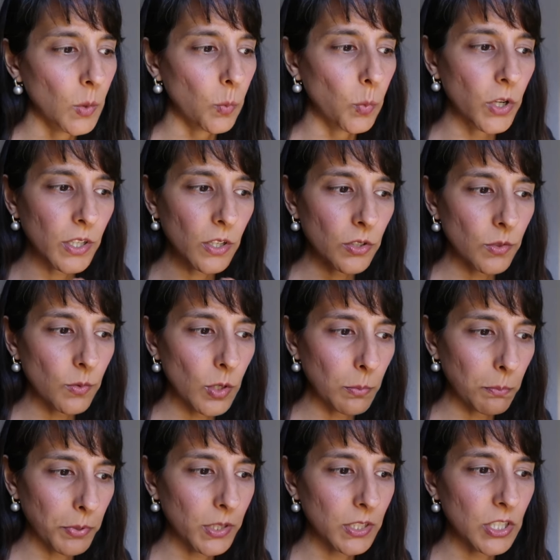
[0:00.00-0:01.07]
work on your own
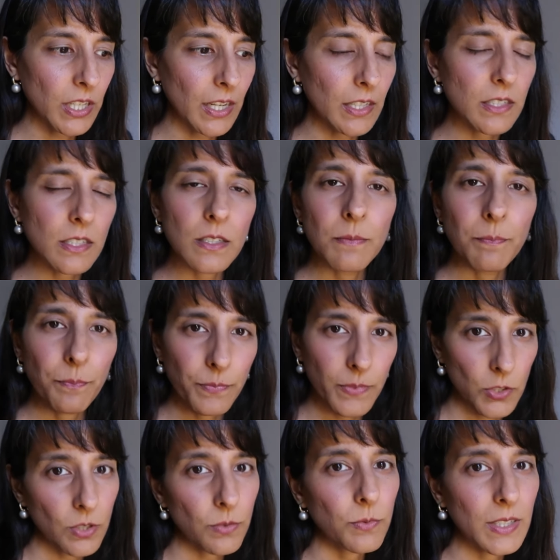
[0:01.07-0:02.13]
projects,
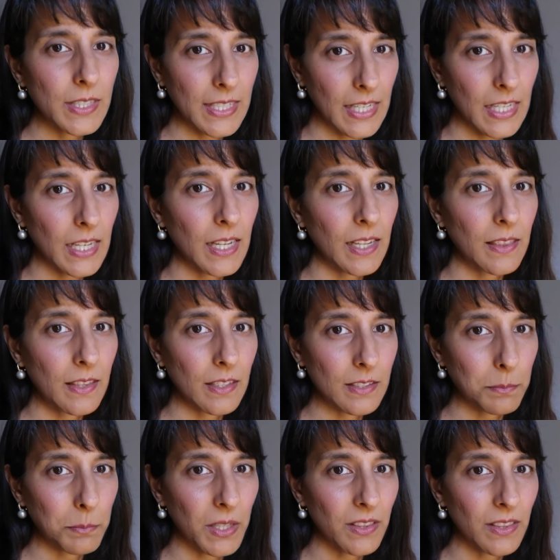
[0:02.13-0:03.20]
you can really get ahead
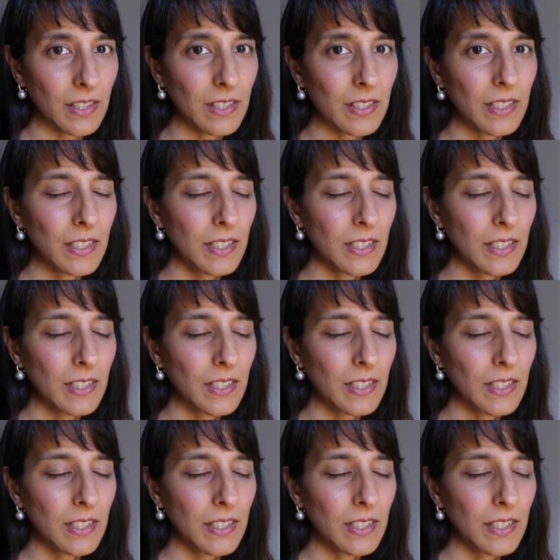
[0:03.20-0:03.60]
this month.